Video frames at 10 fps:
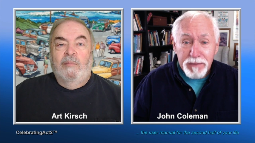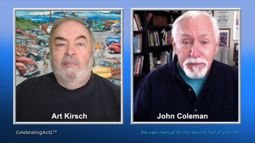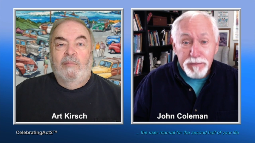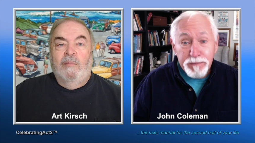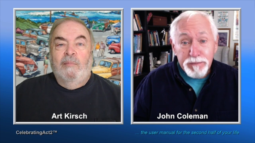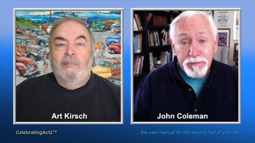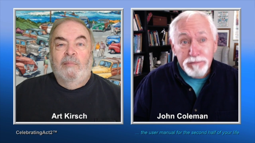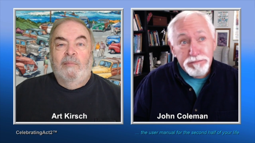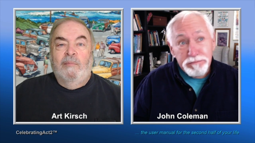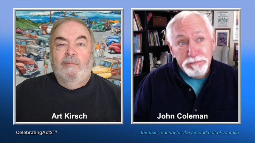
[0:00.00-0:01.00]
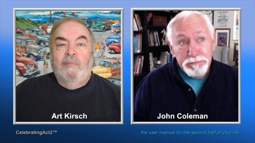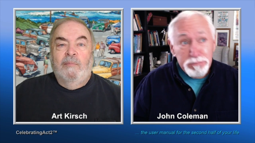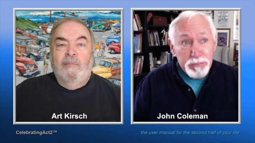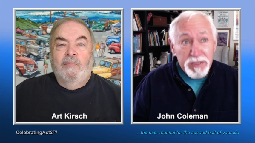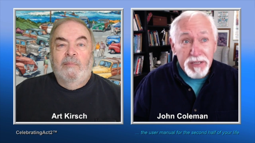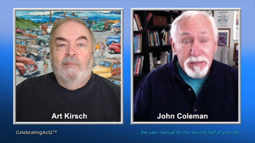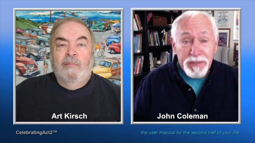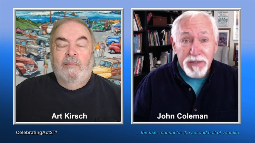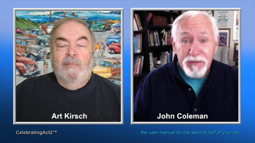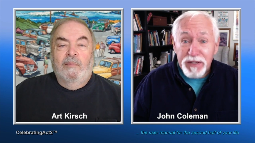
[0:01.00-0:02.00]
Speaker 1: and it'll
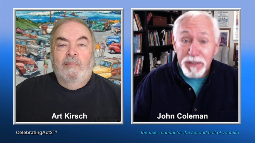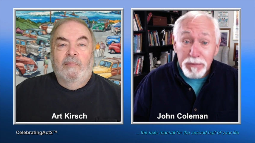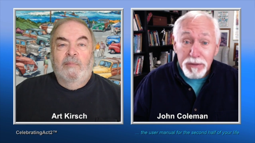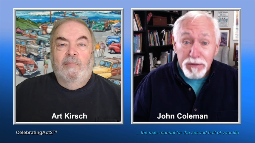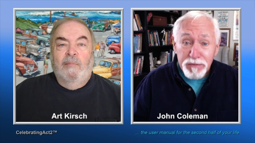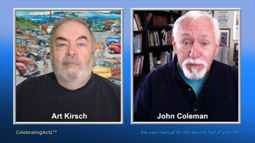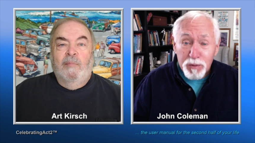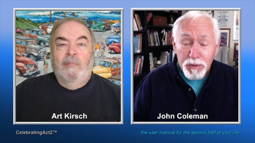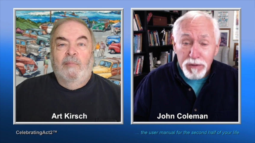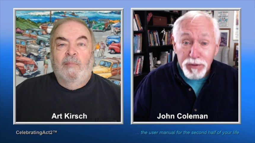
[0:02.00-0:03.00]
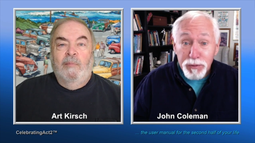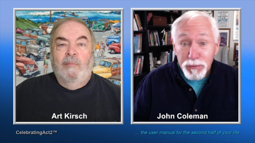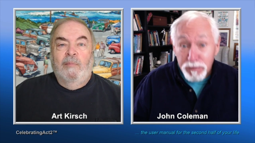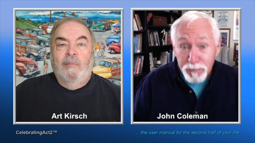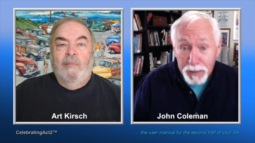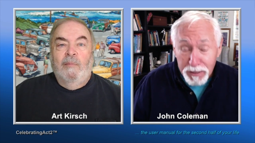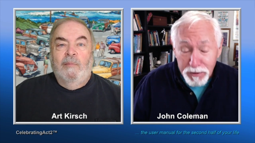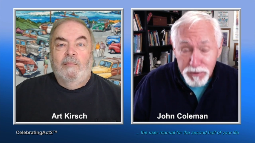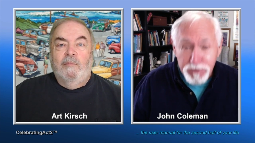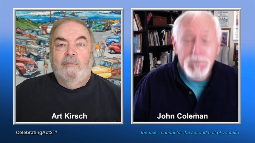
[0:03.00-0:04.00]
be available for you to
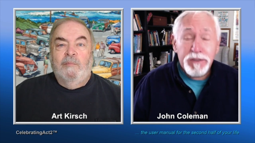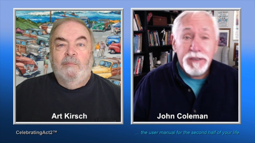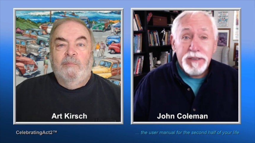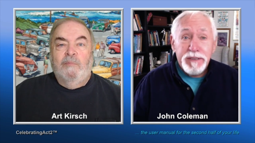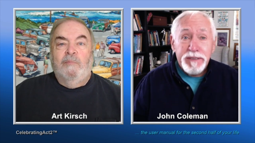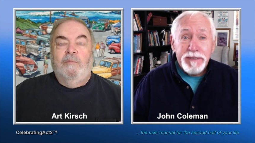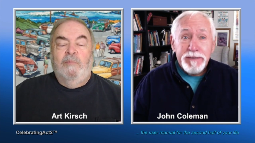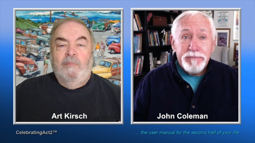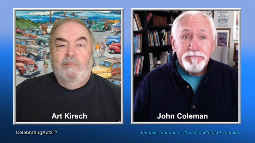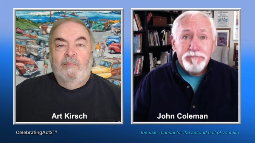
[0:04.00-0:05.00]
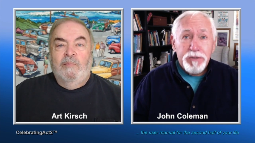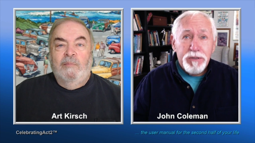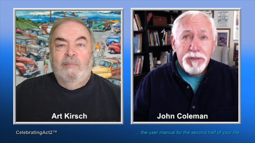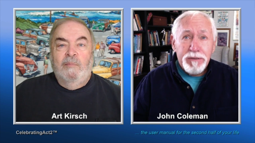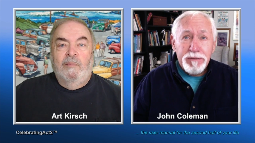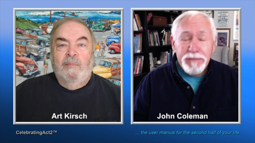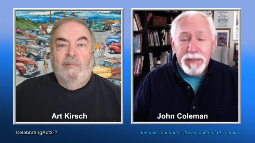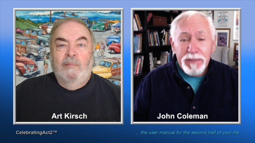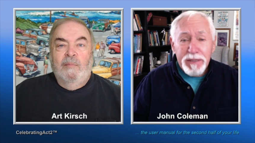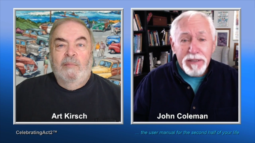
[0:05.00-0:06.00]
watch. Mm-hmm. Oh,
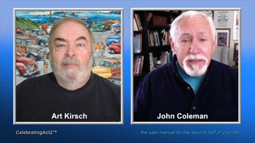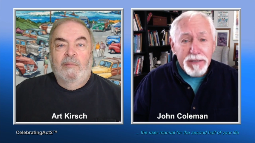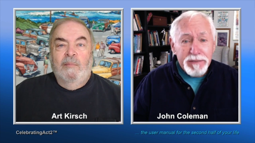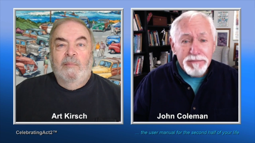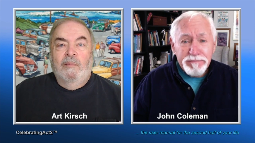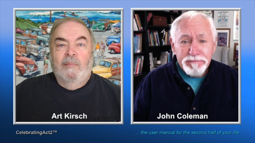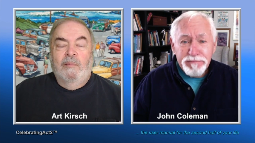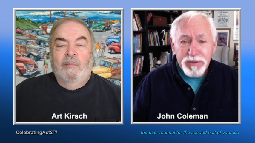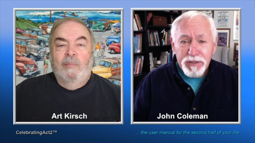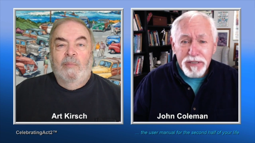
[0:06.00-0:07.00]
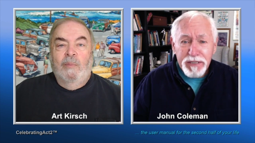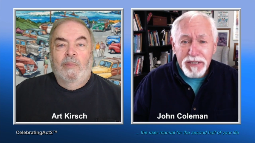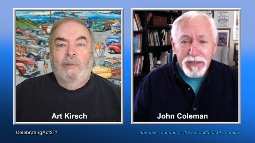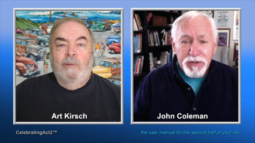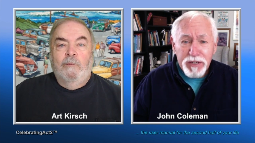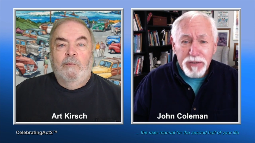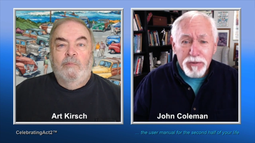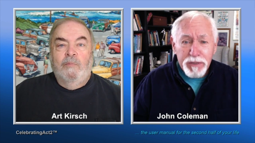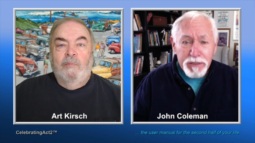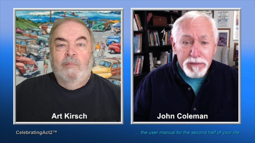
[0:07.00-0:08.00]
maybe uh, starting in late
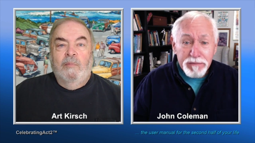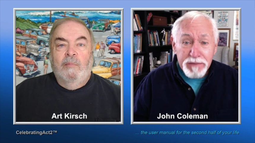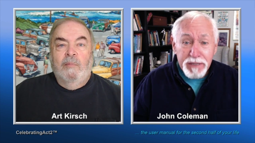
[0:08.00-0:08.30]
January,